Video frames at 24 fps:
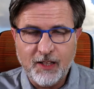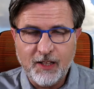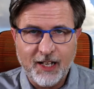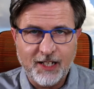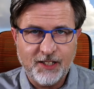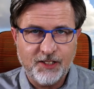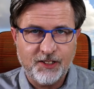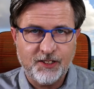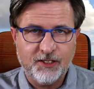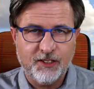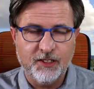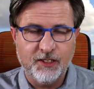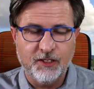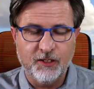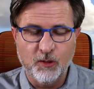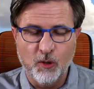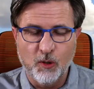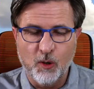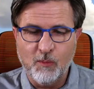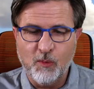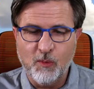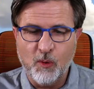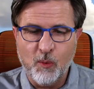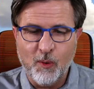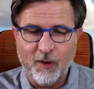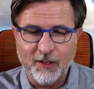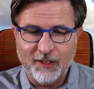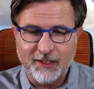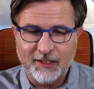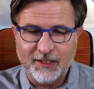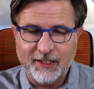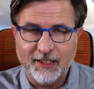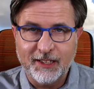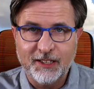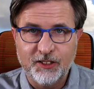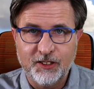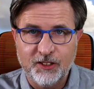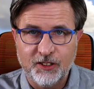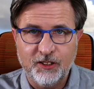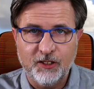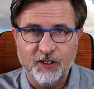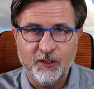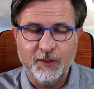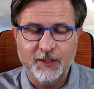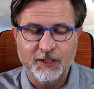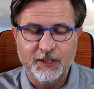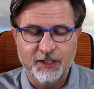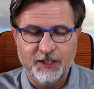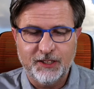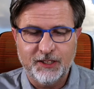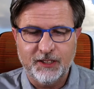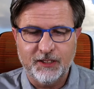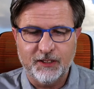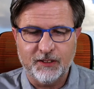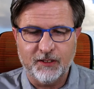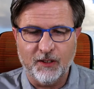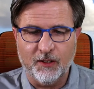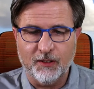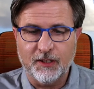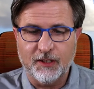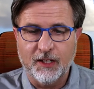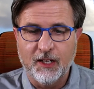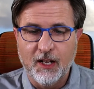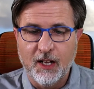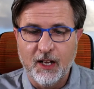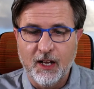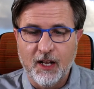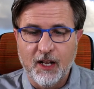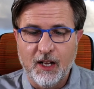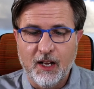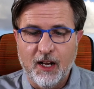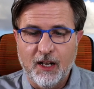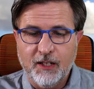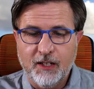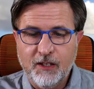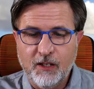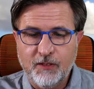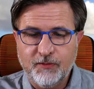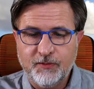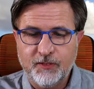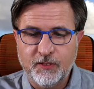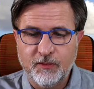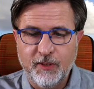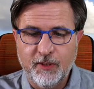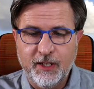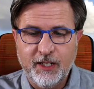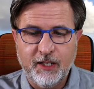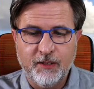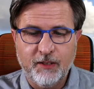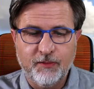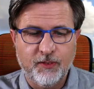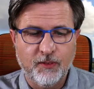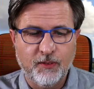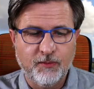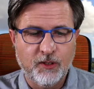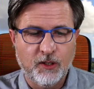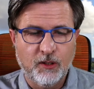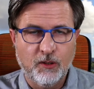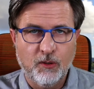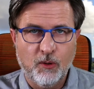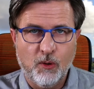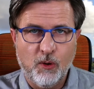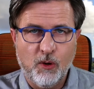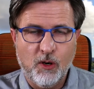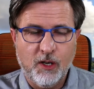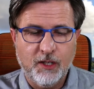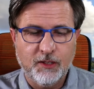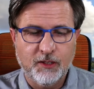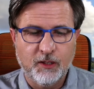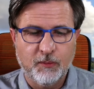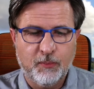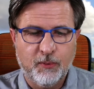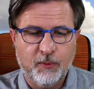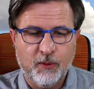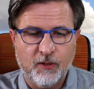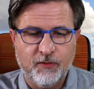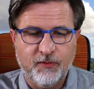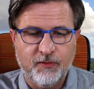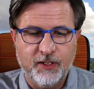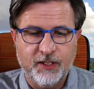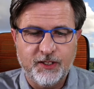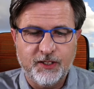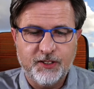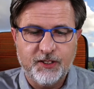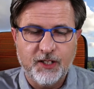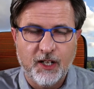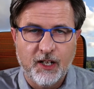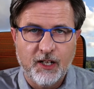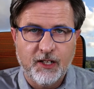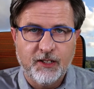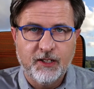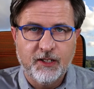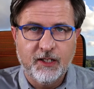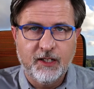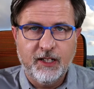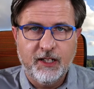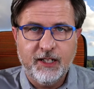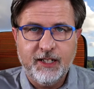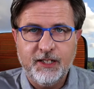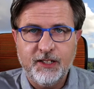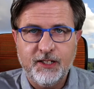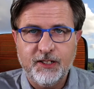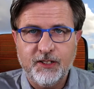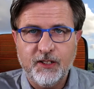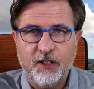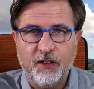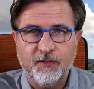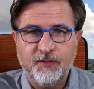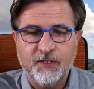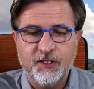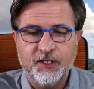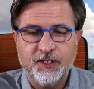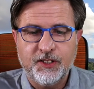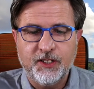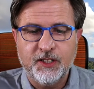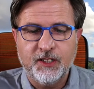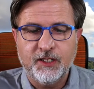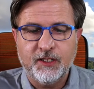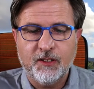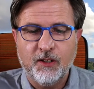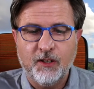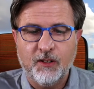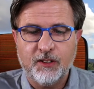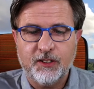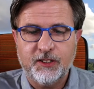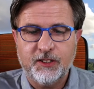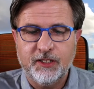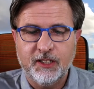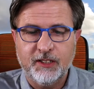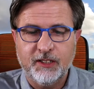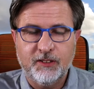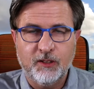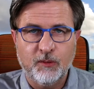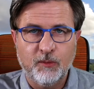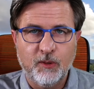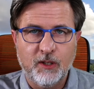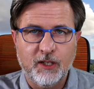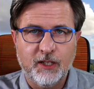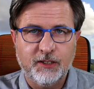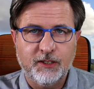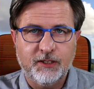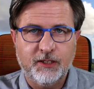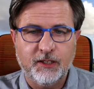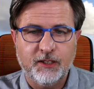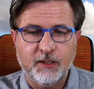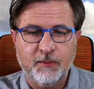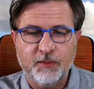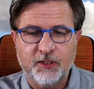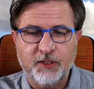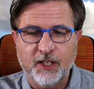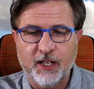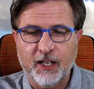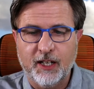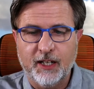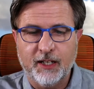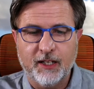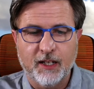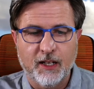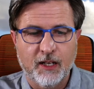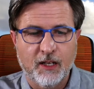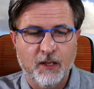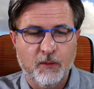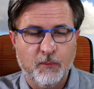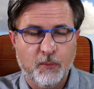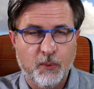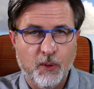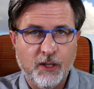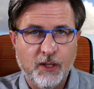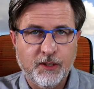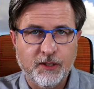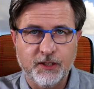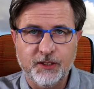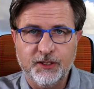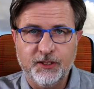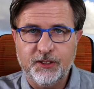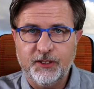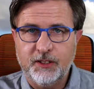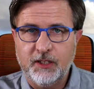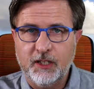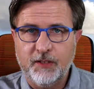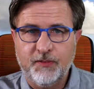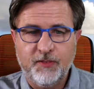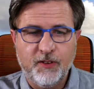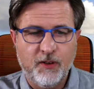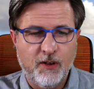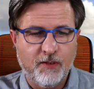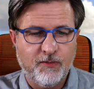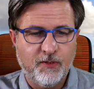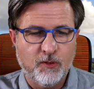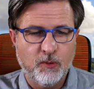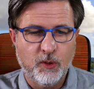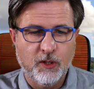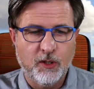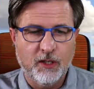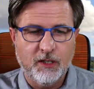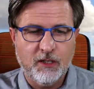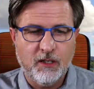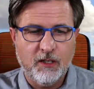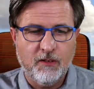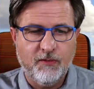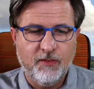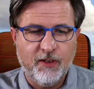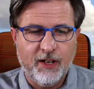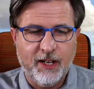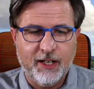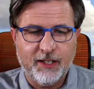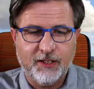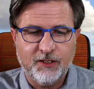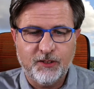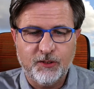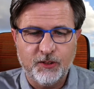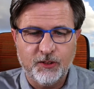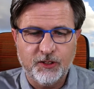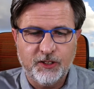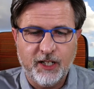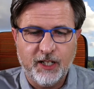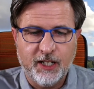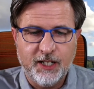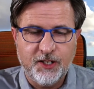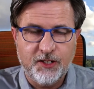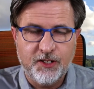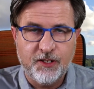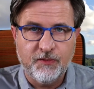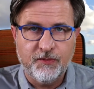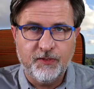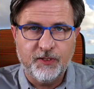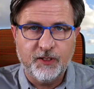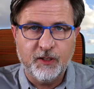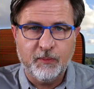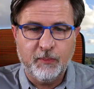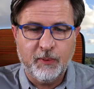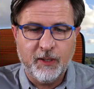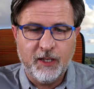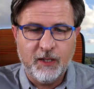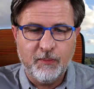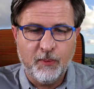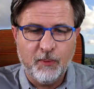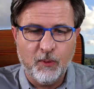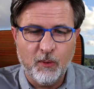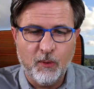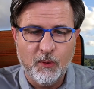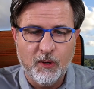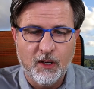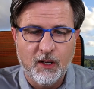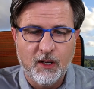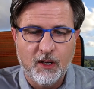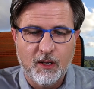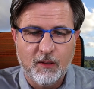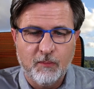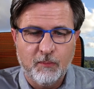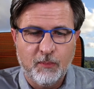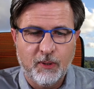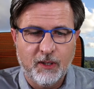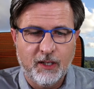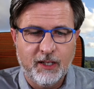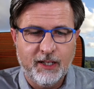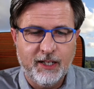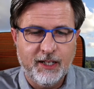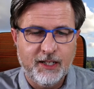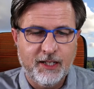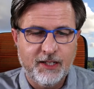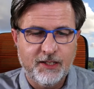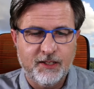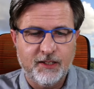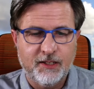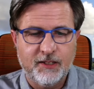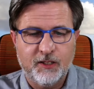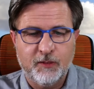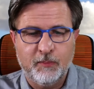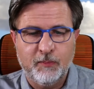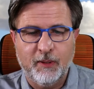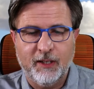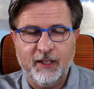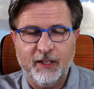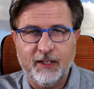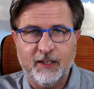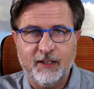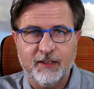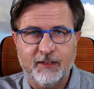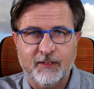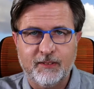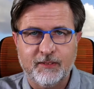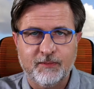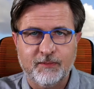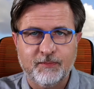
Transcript: That's the normal thing to do in the synagogue. And after reading from the law and the prophets, the leaders of the synagogue sent a word to them saying, "Brothers, if you have a word of exhortation for the people, please speak."